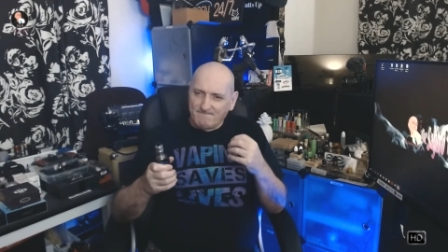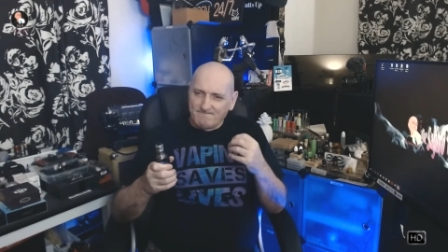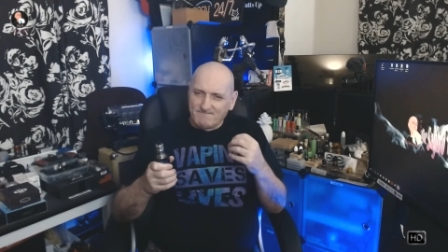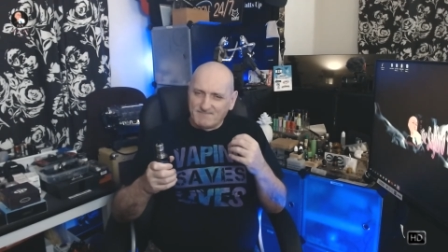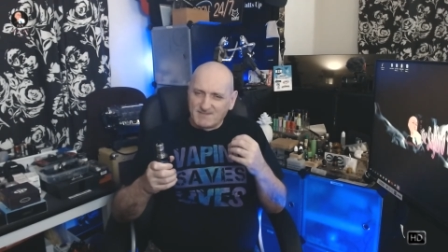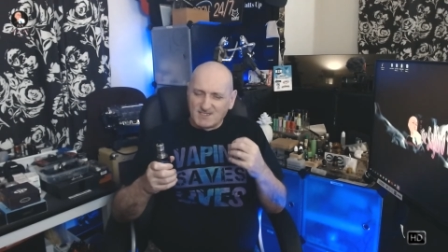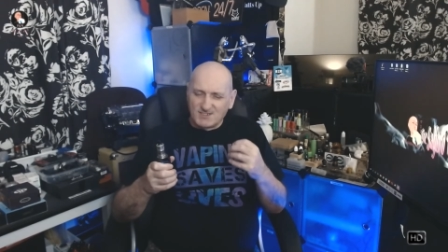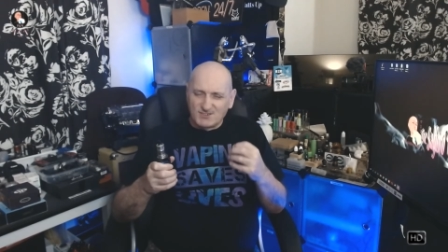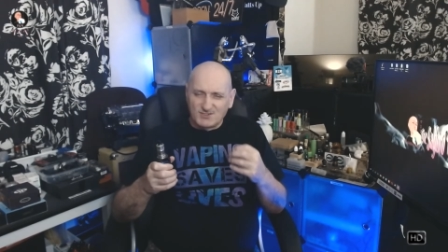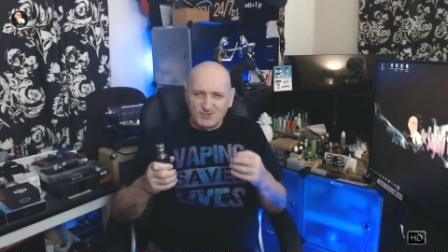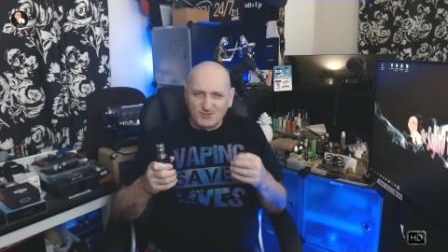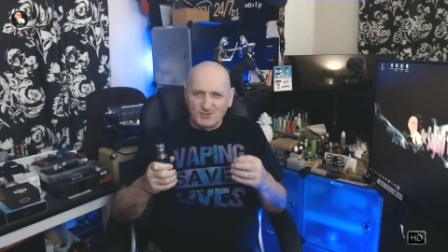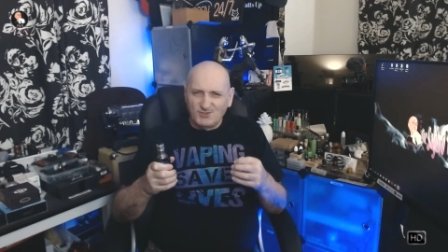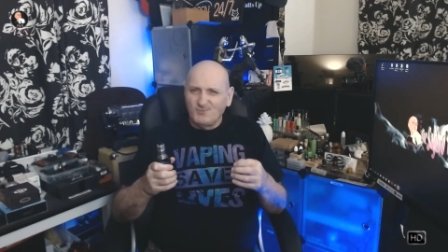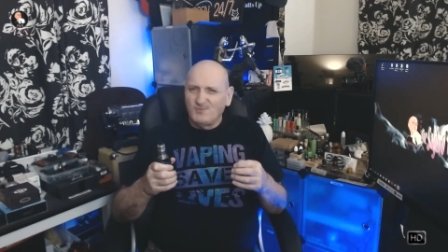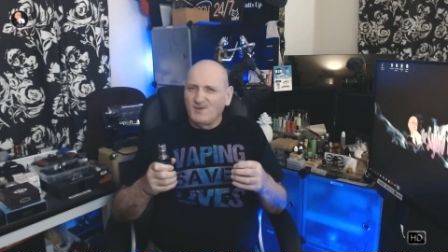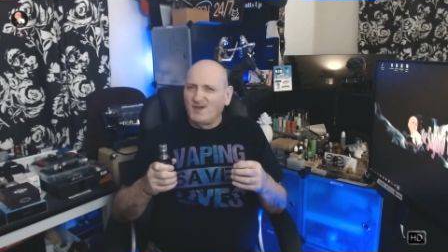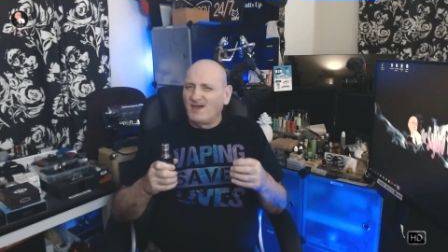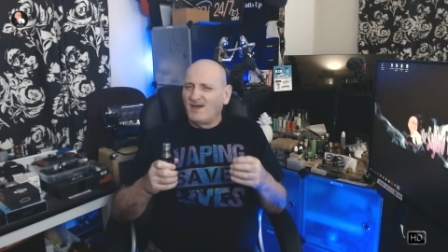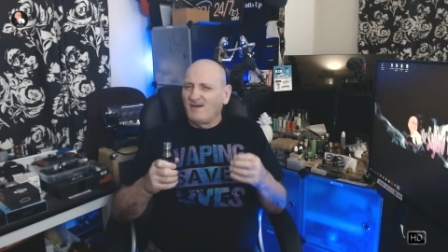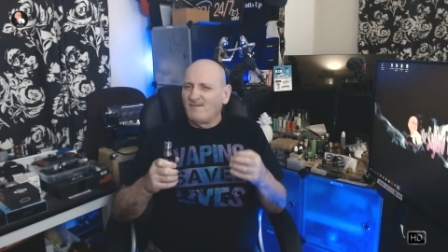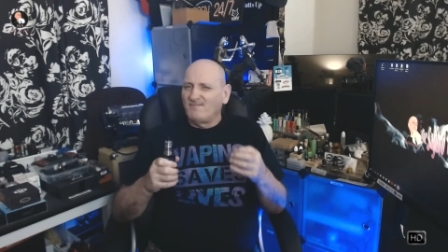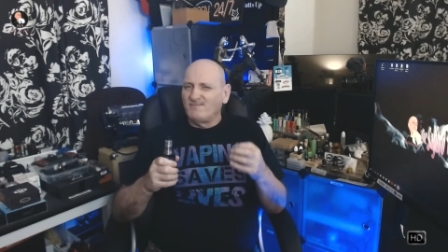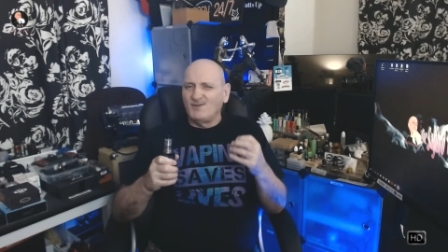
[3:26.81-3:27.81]
Sure, sherbet,
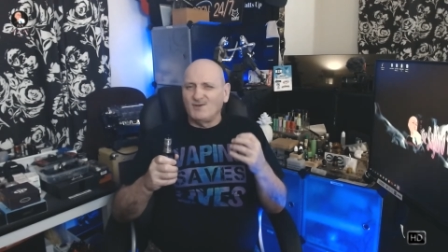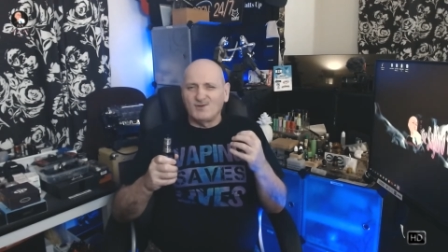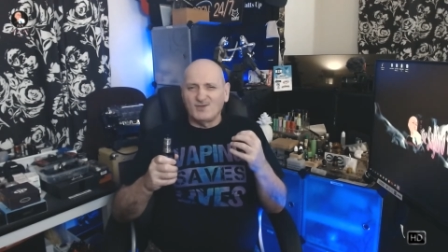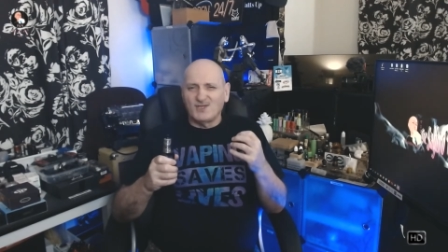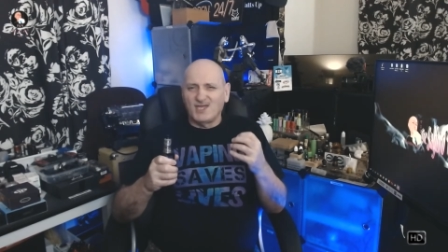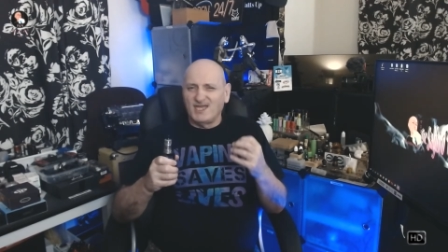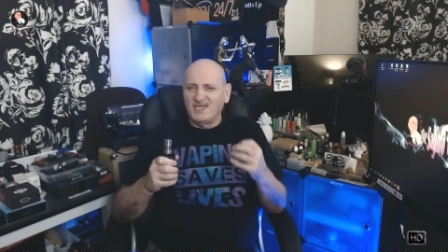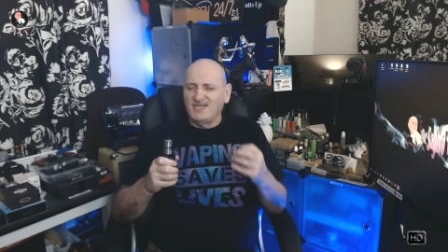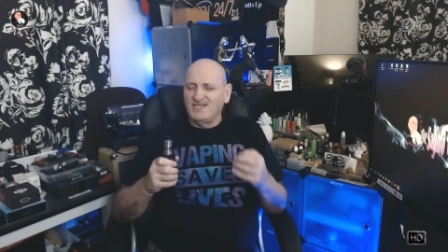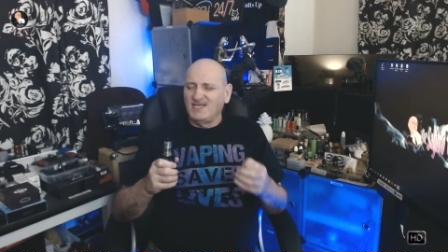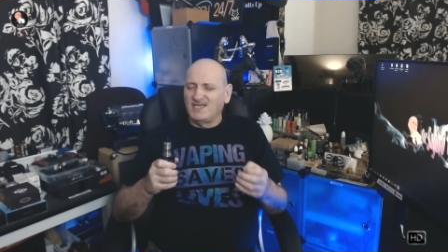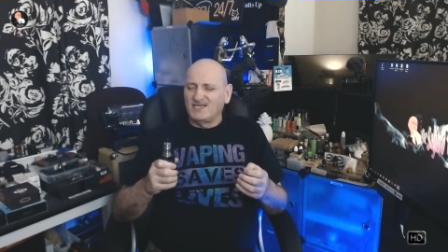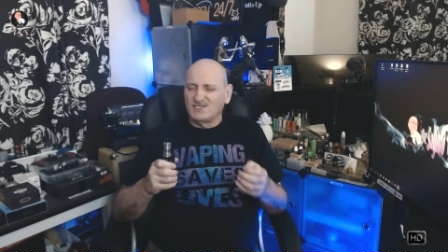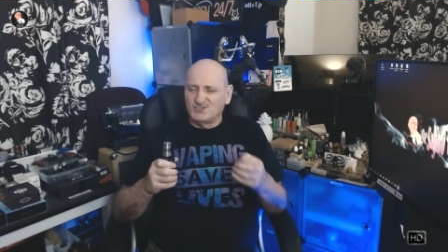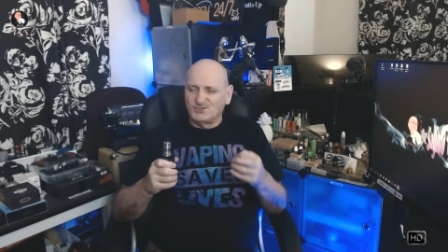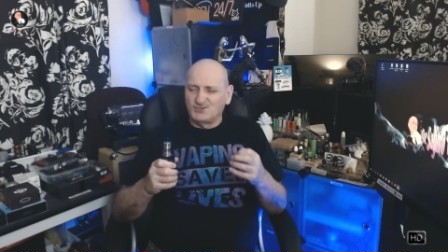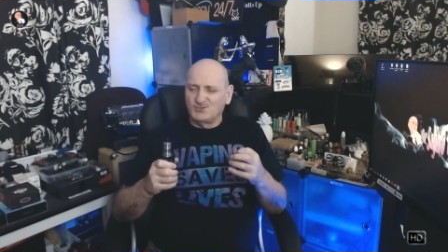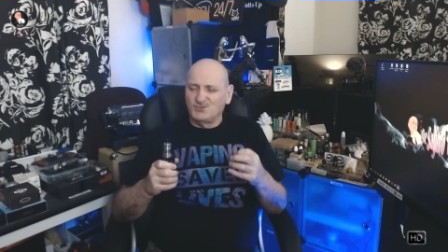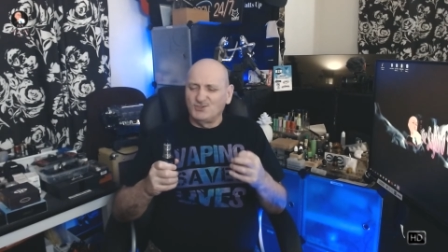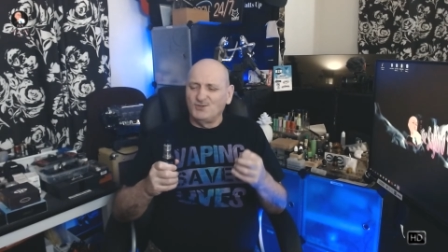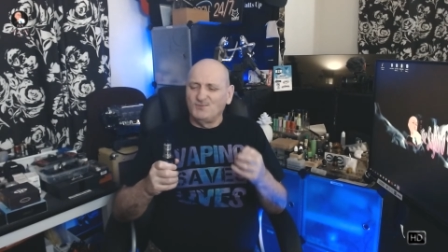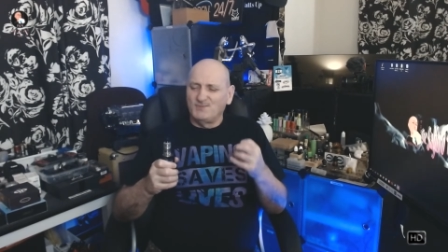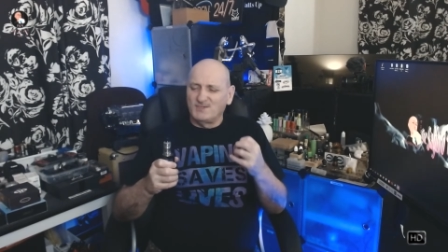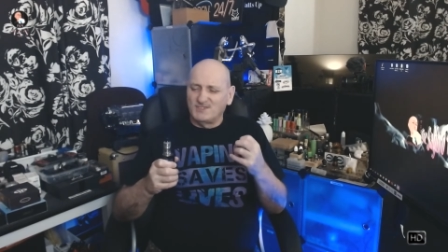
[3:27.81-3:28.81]
I'm not getting that
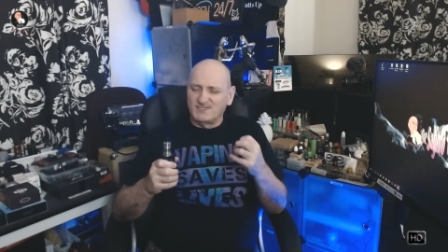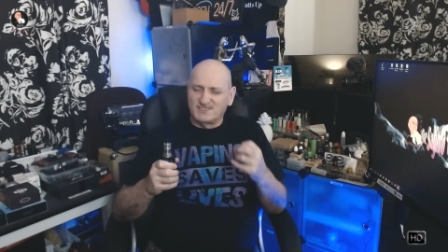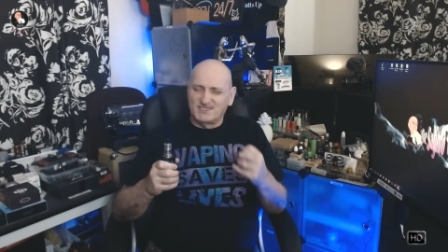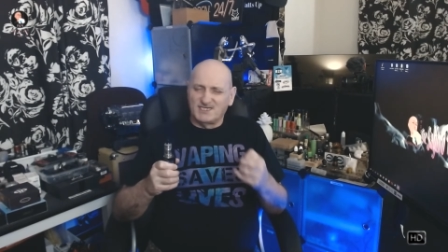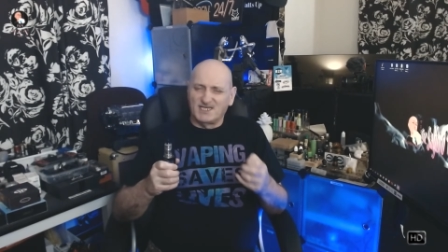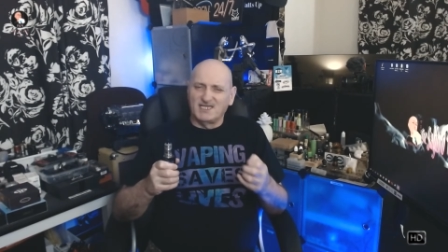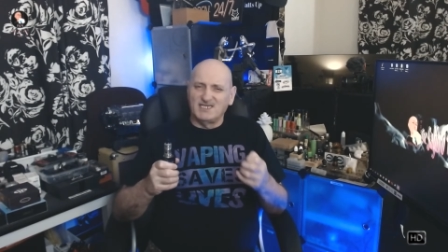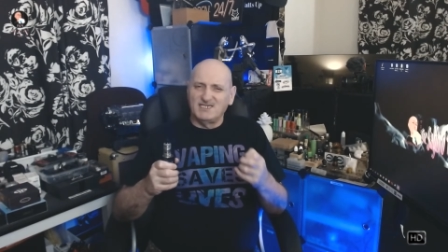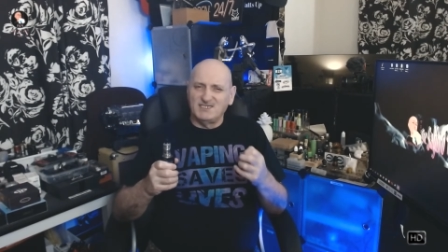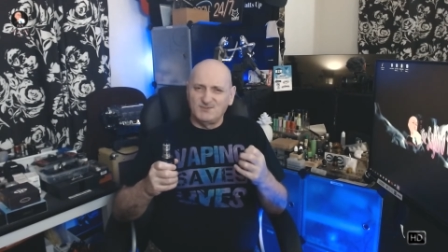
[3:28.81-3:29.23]
sherbet taste